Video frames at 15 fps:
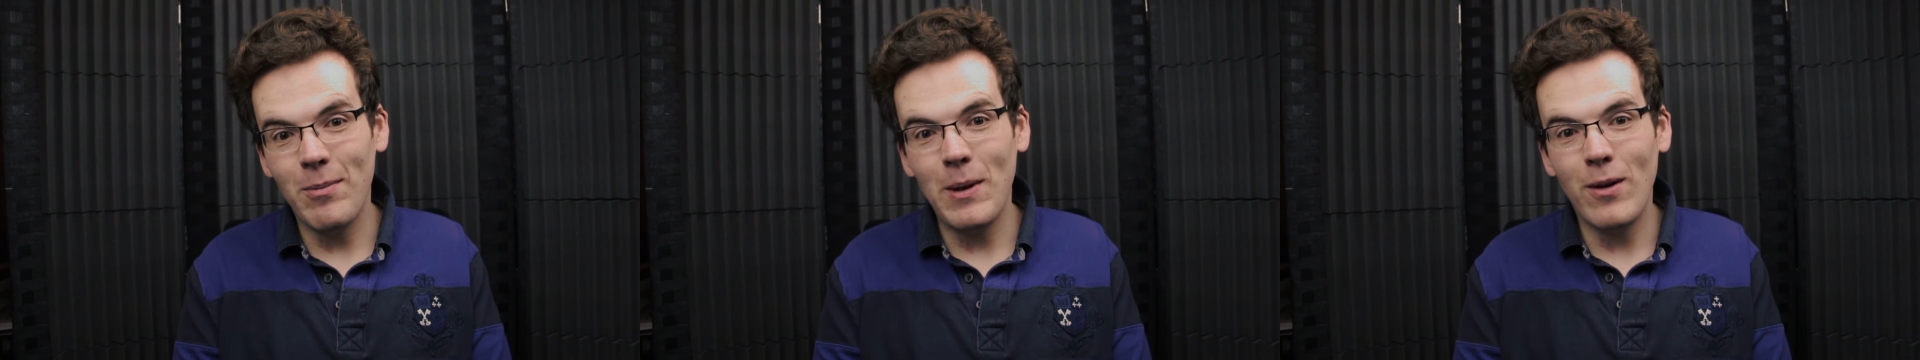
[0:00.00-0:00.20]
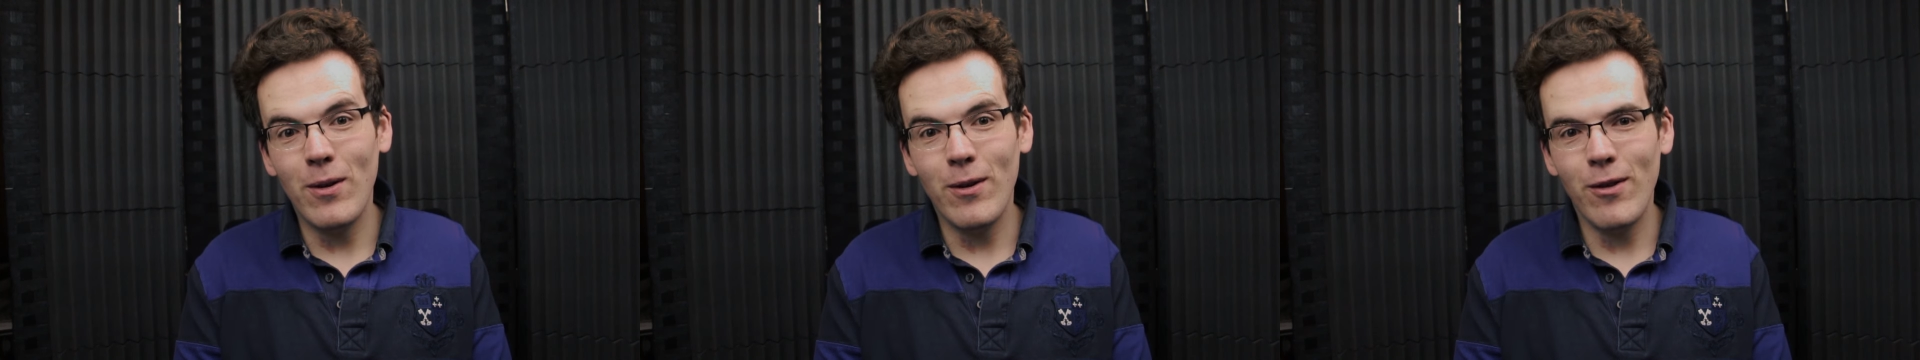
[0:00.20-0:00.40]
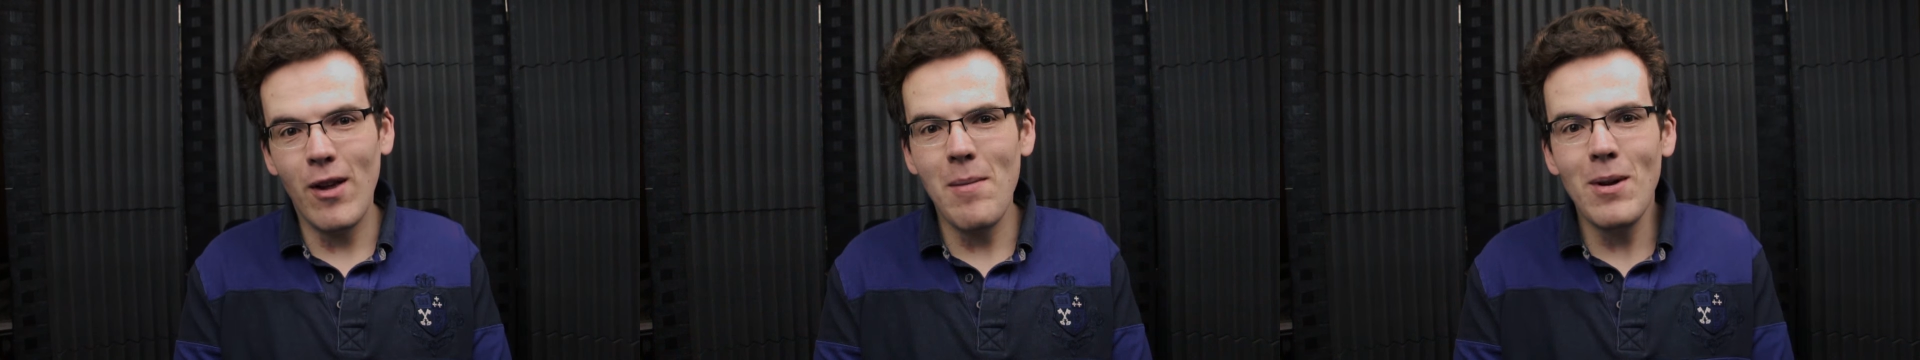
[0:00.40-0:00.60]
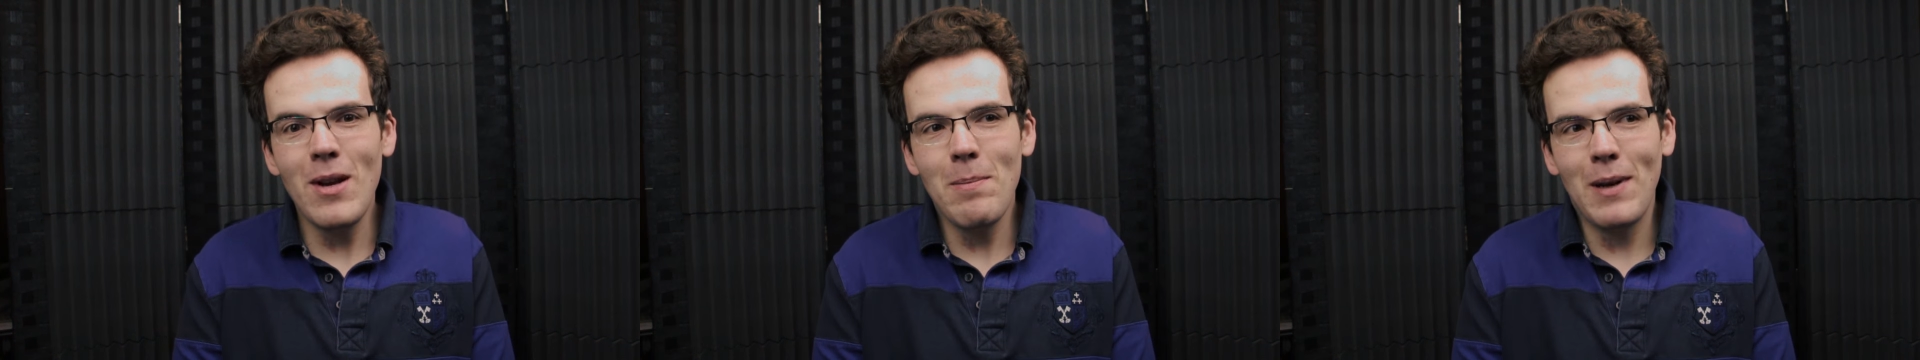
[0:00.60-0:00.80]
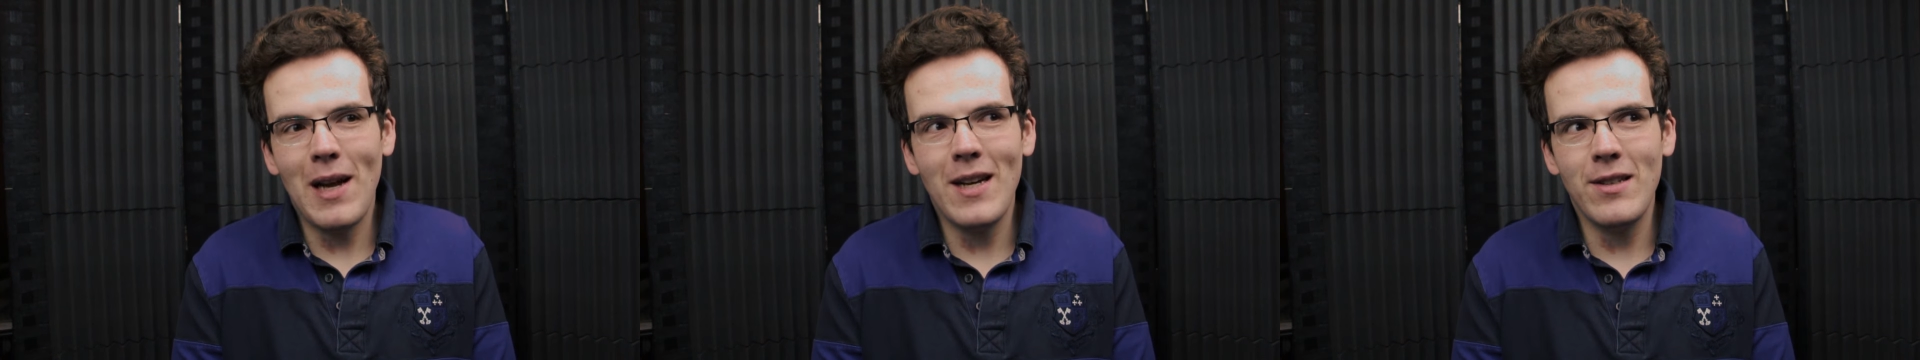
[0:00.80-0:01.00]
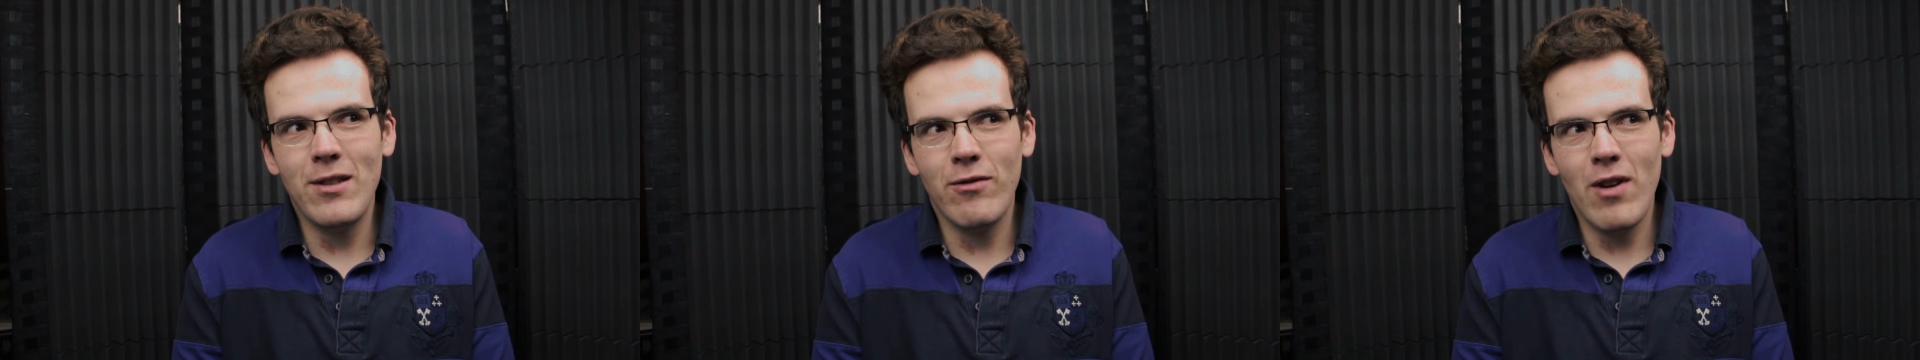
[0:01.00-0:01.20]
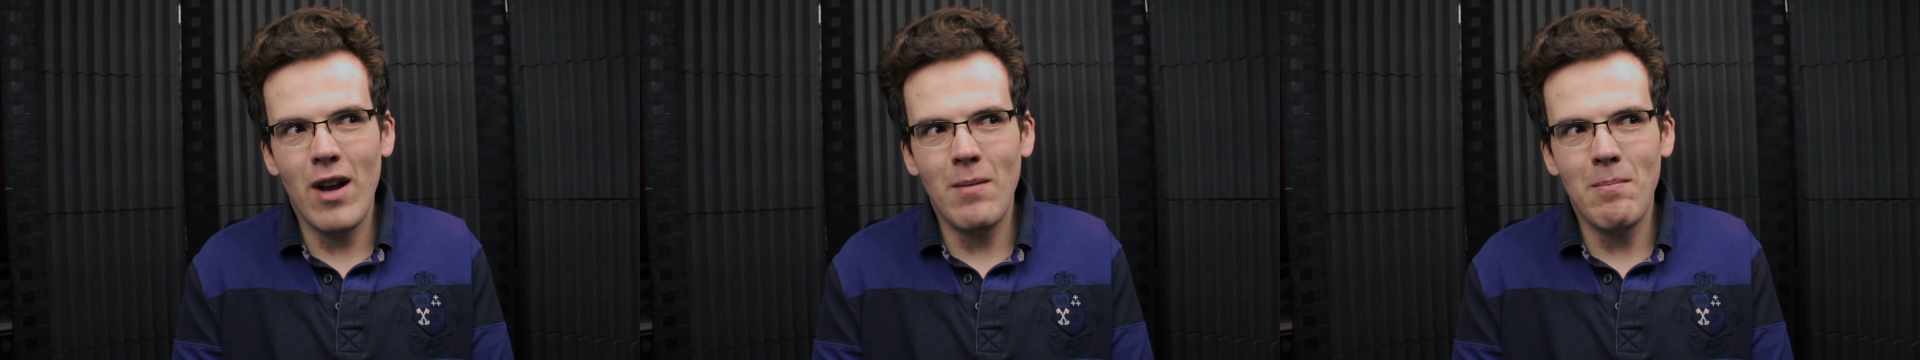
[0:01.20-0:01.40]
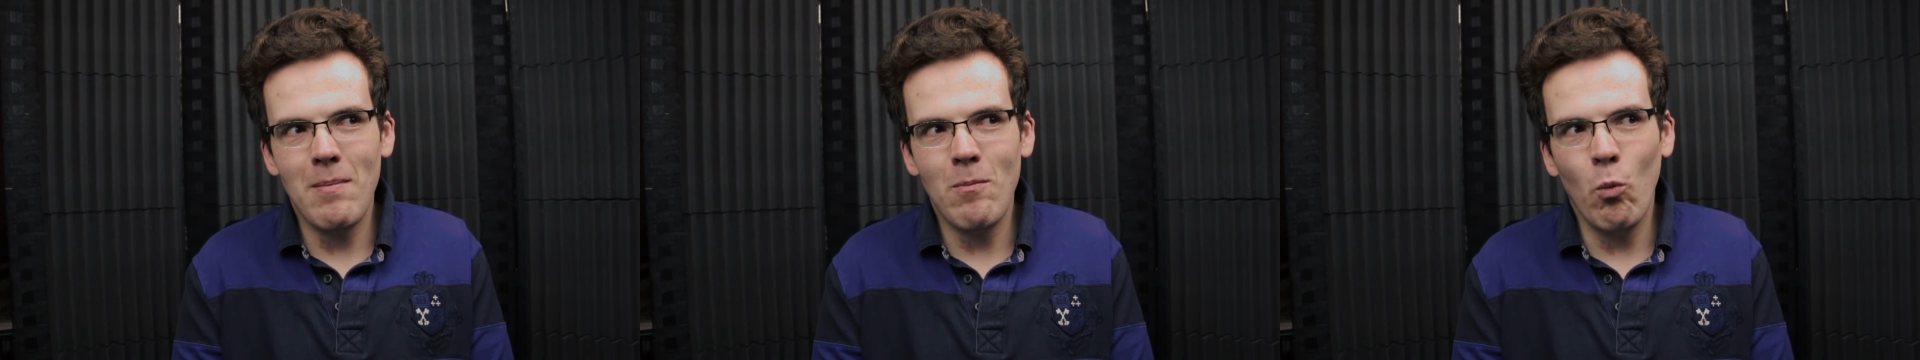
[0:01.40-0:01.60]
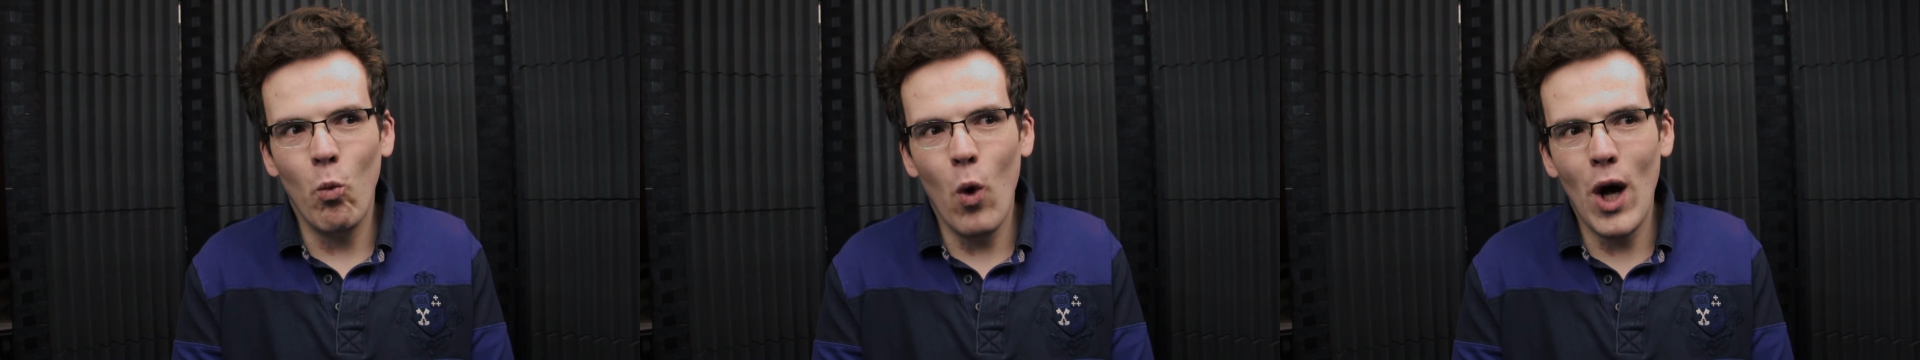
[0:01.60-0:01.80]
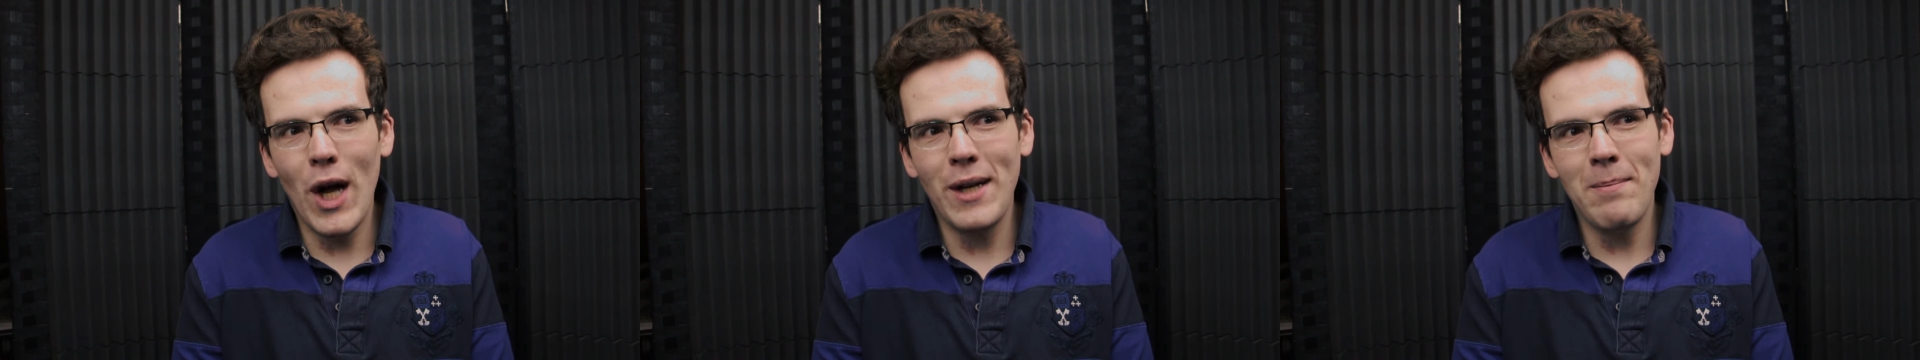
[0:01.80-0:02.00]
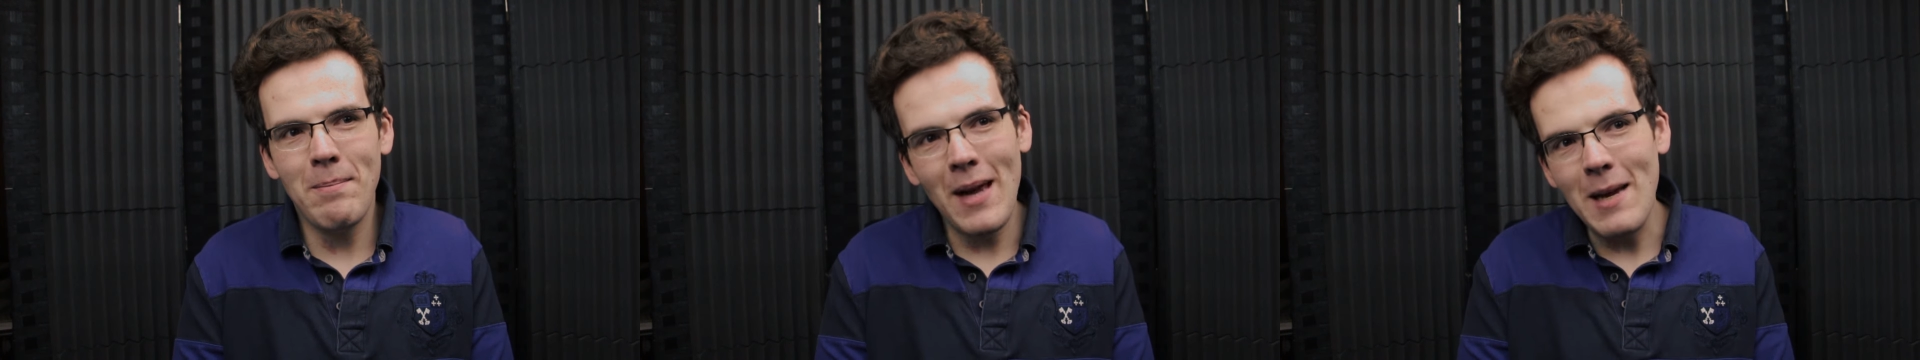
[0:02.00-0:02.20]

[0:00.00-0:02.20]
because I'm only planning to run one,